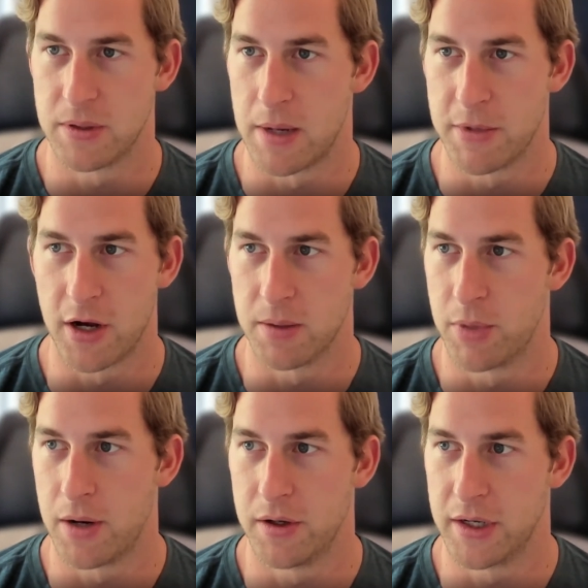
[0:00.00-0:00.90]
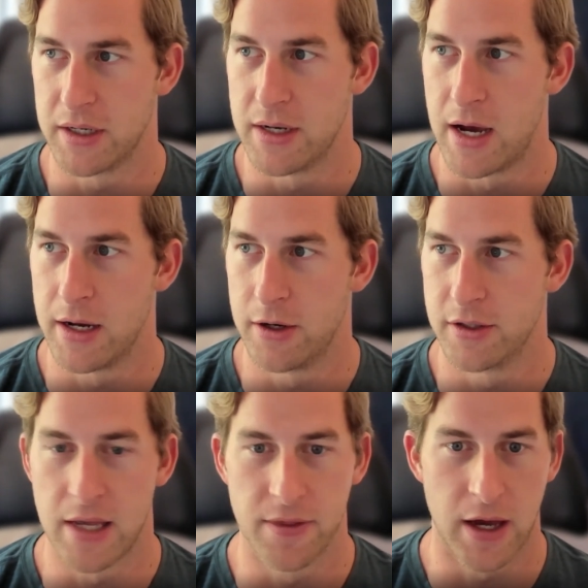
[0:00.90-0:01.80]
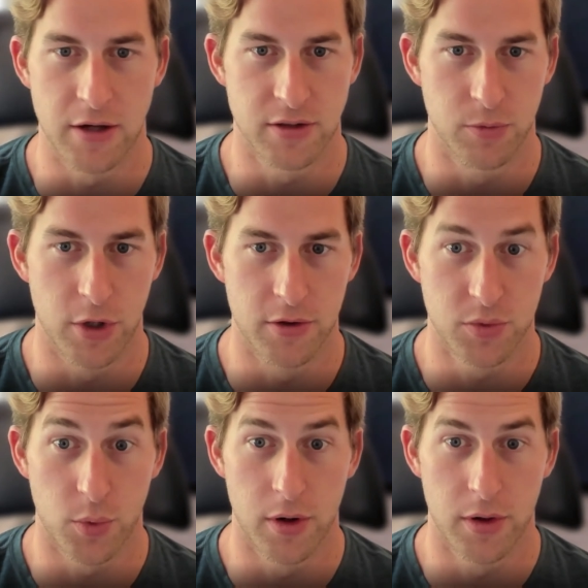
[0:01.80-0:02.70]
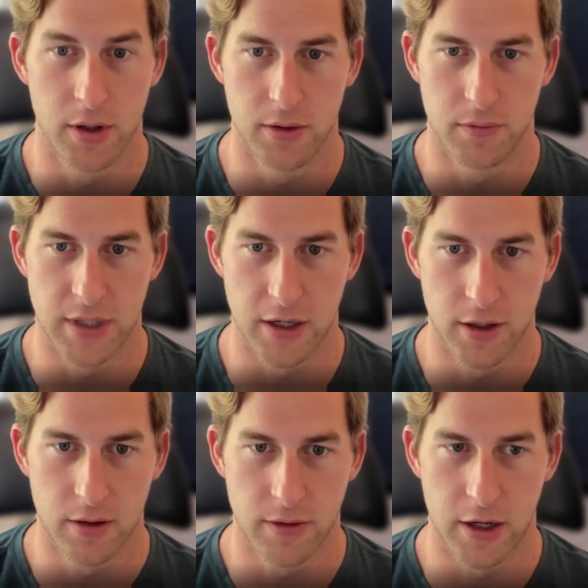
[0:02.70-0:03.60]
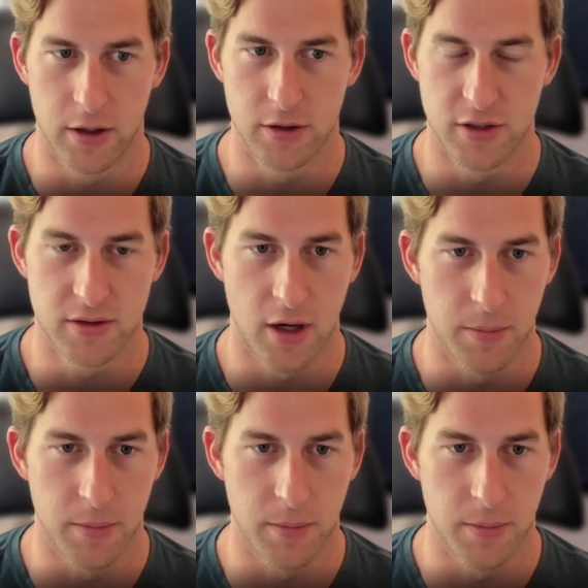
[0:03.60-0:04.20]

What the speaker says: I'm talking probably like 9 or 10,000 rows worth of data that are just